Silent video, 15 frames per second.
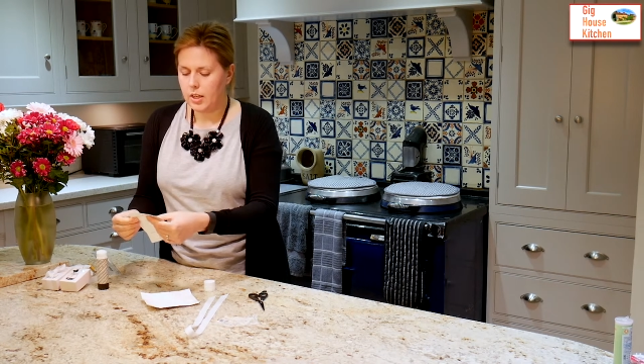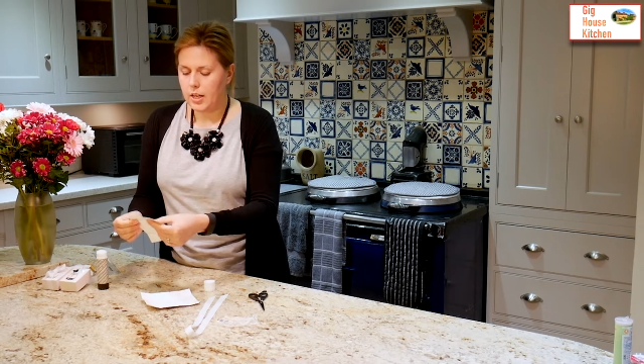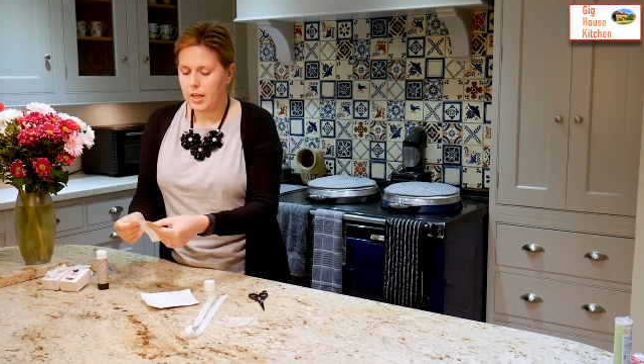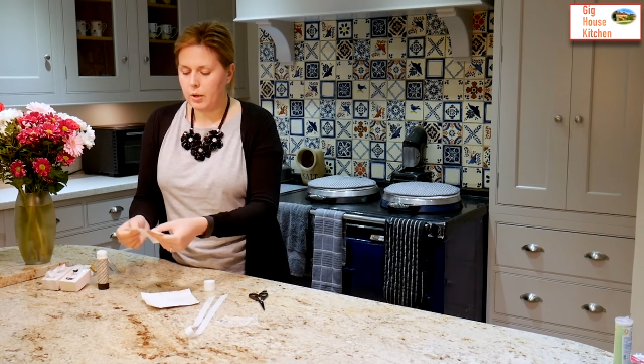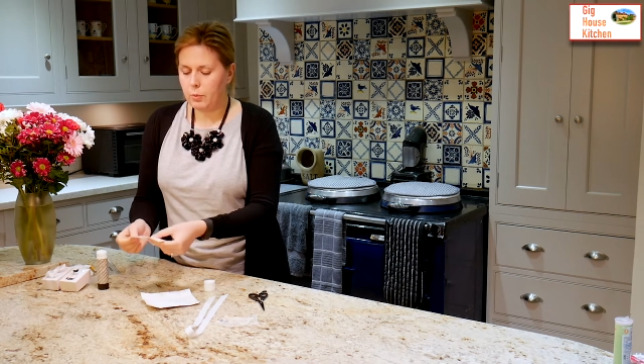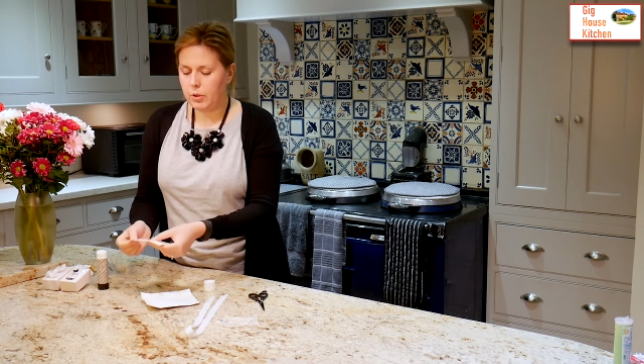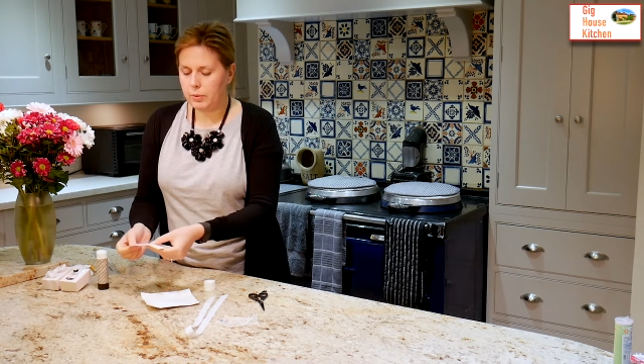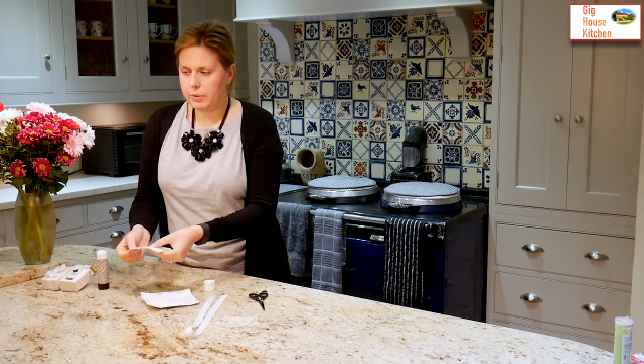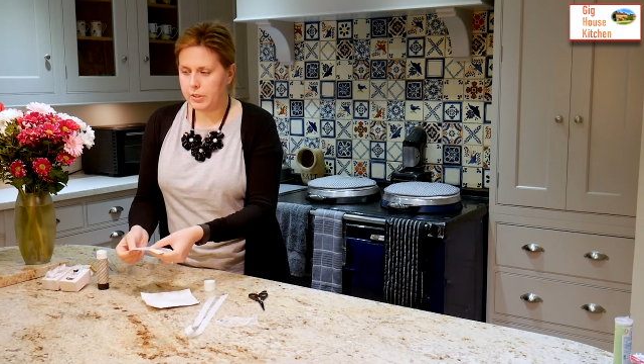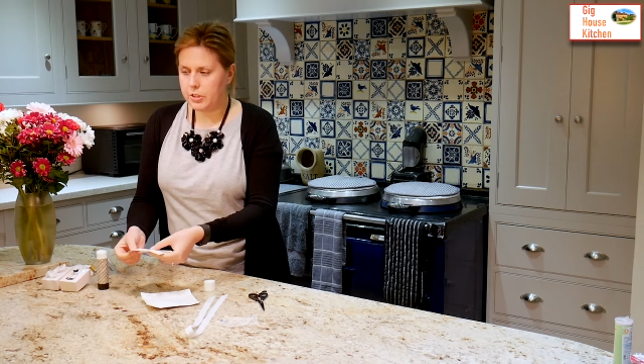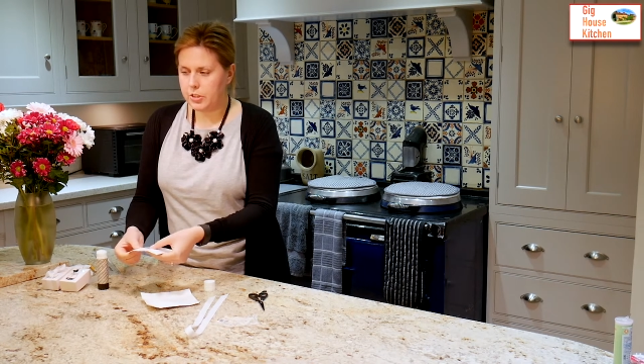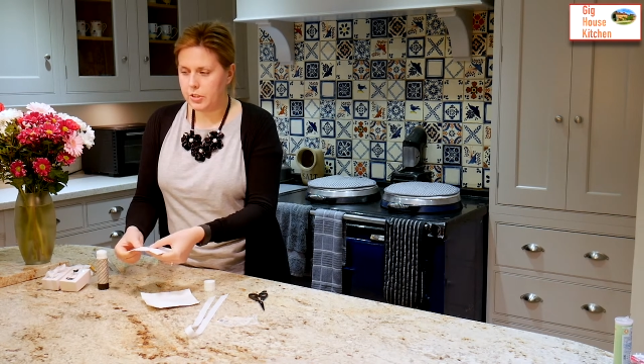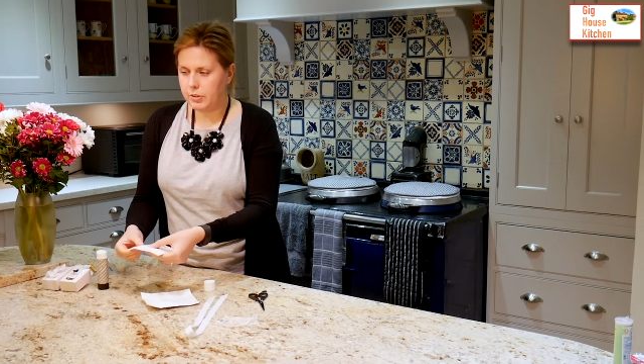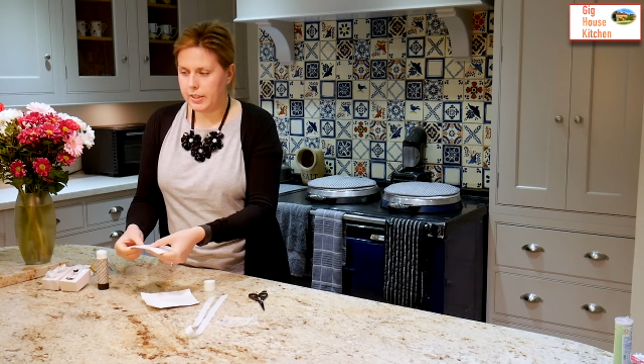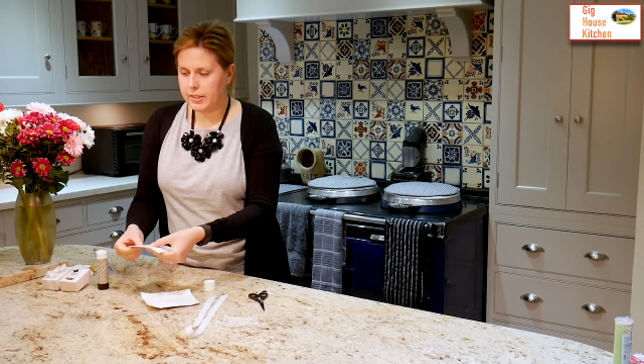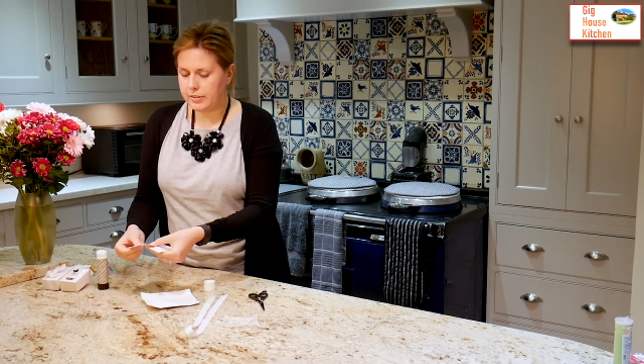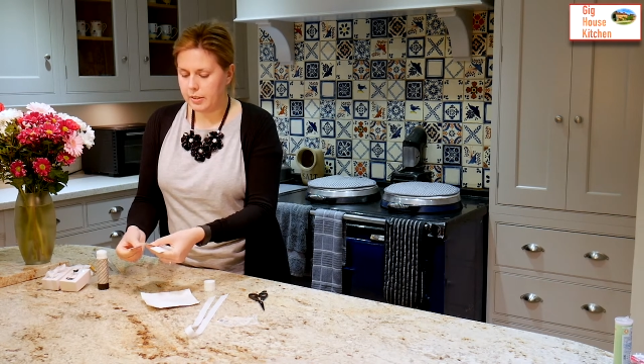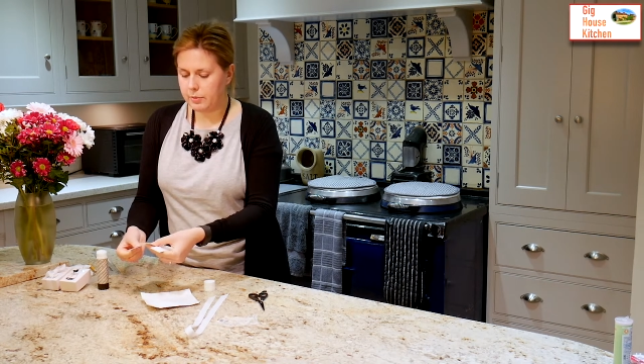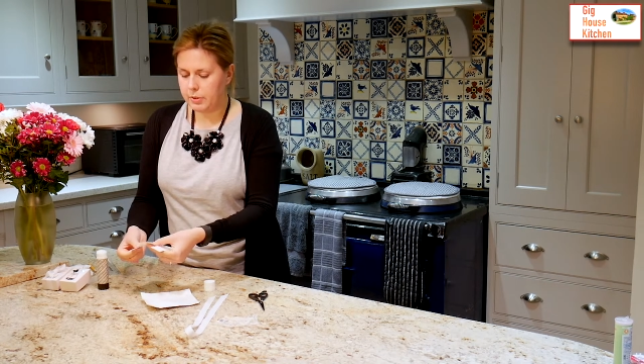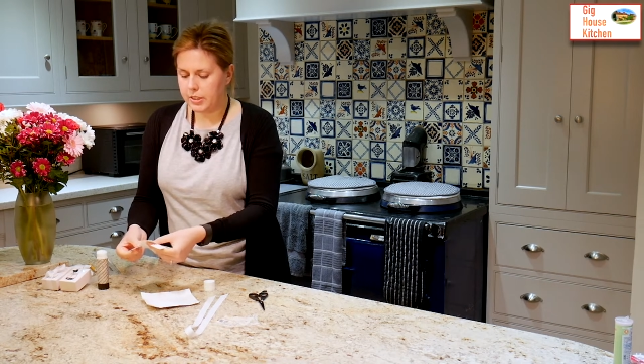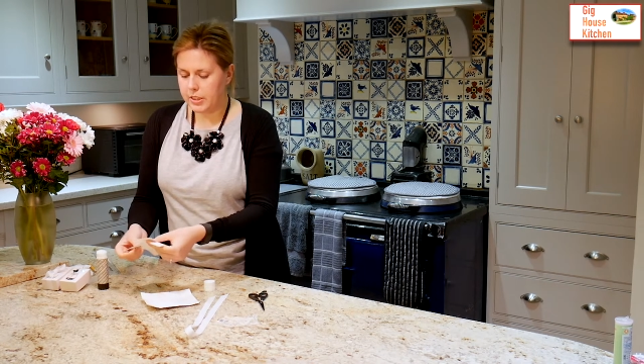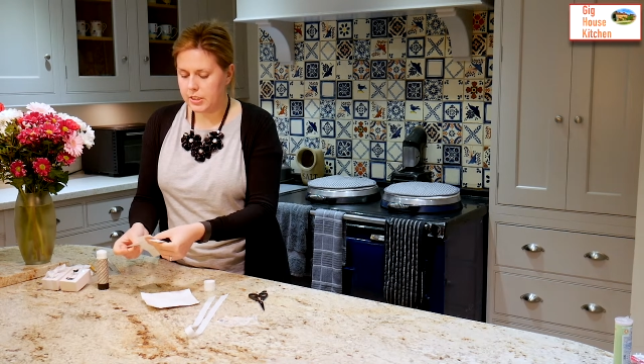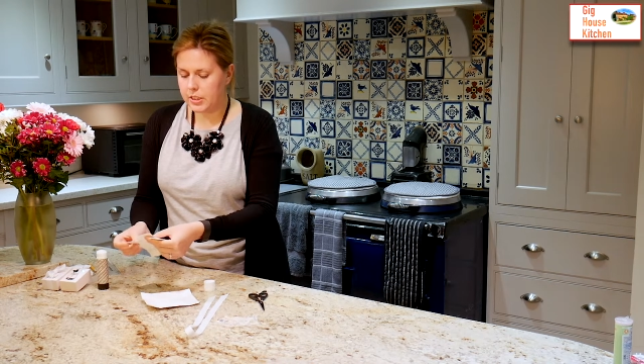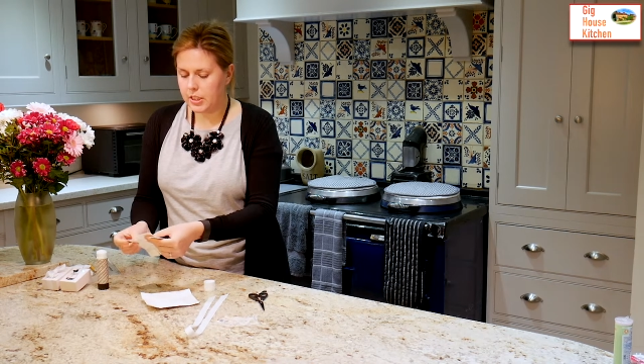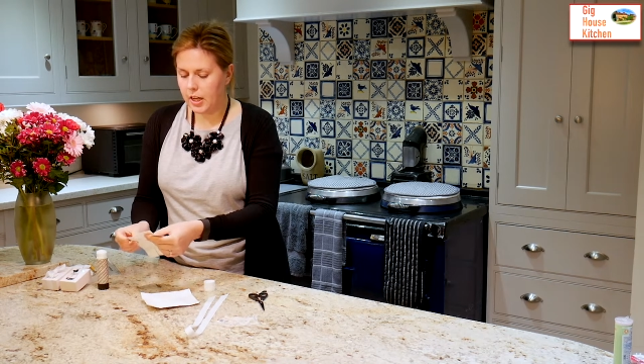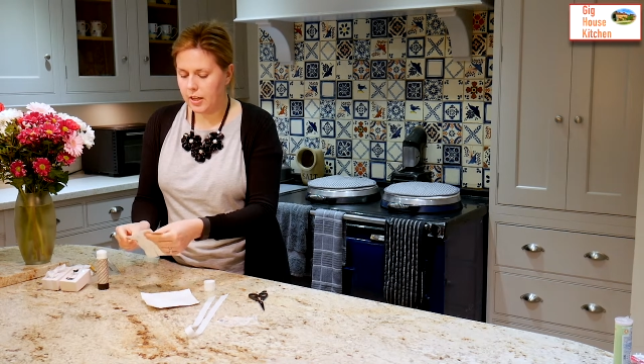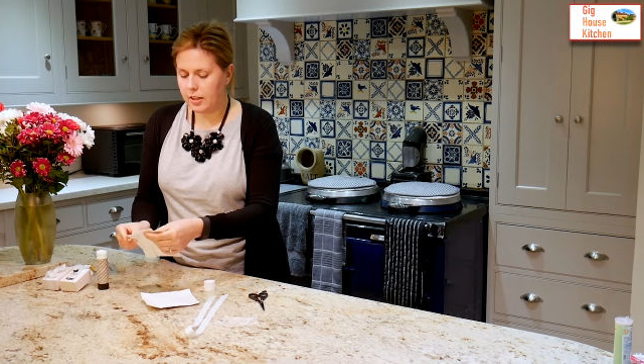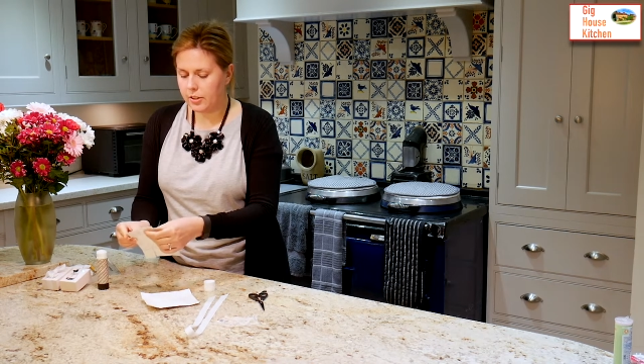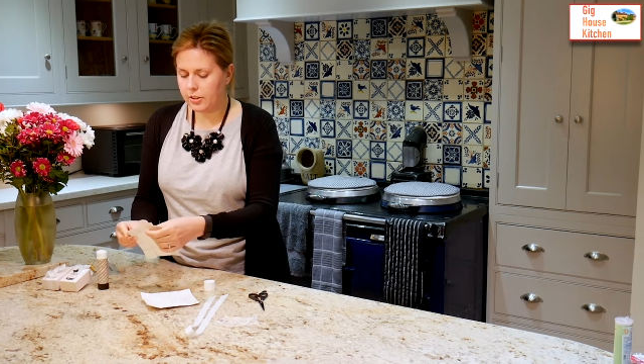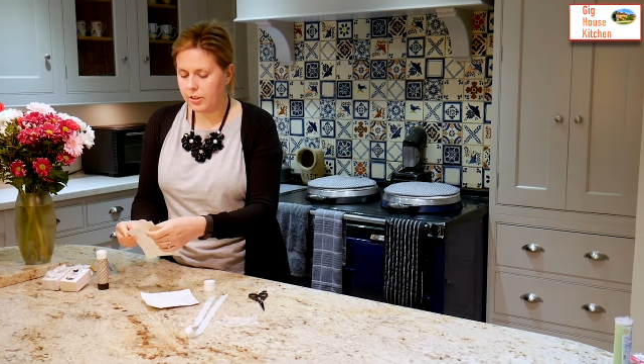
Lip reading: And what I'm going to do is I'm going to tuck